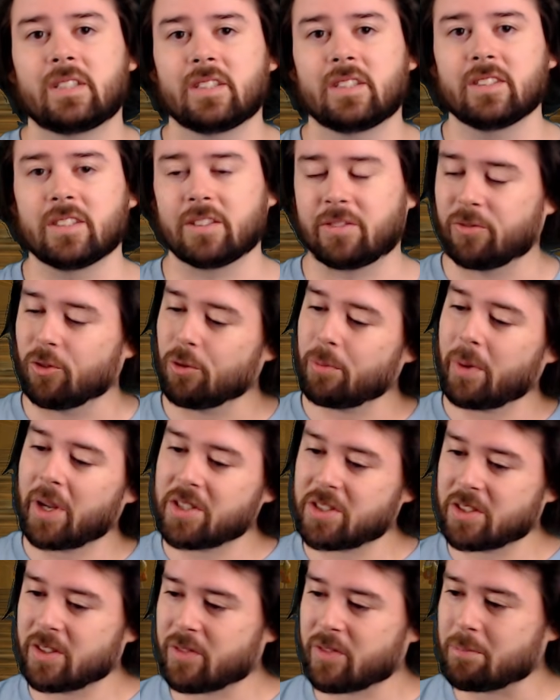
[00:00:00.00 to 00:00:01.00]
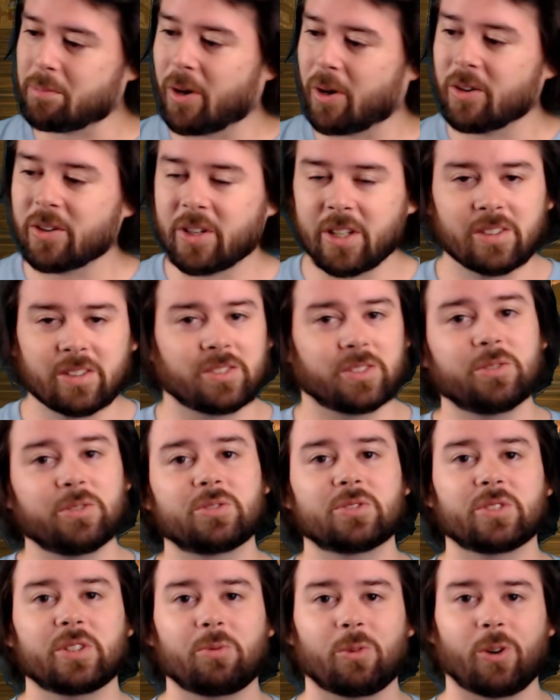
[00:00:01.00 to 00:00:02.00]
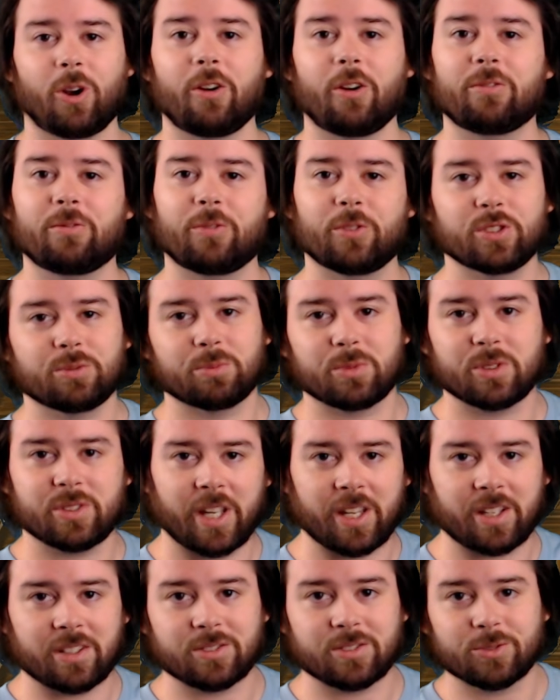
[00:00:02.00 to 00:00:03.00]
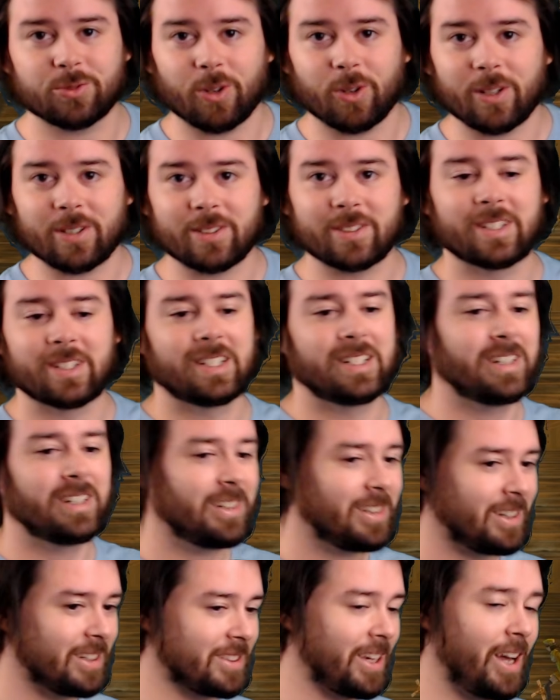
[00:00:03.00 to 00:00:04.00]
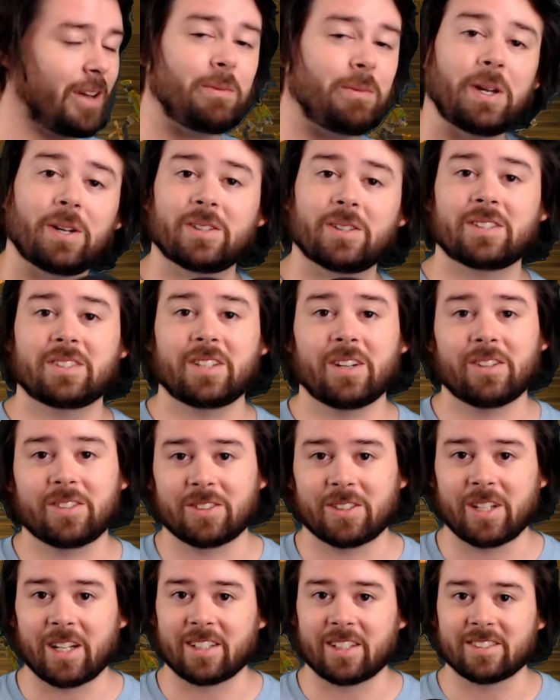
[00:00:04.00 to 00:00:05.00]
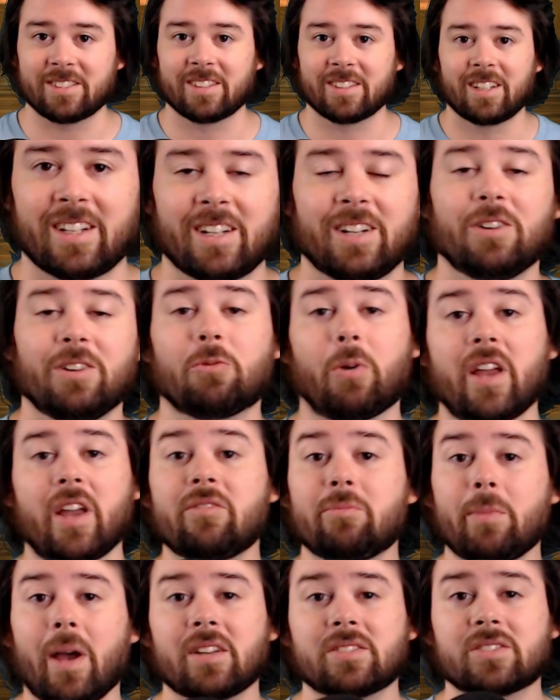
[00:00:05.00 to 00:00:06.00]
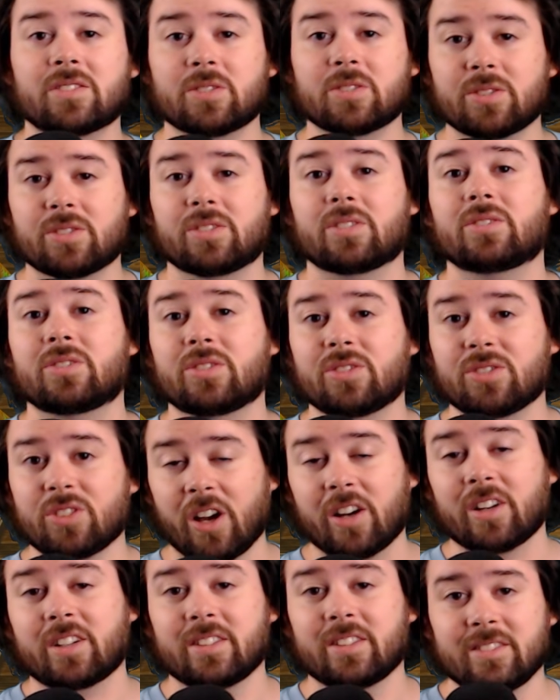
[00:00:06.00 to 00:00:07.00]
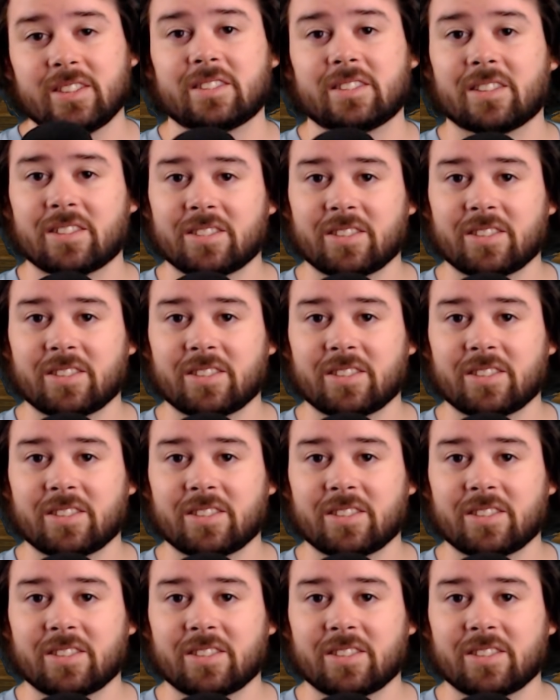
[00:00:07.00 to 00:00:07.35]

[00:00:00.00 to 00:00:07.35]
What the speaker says: The formation of the party is usually where our first mistake is drawn. Because I'm here to tell you guys, Wavemasters suck in this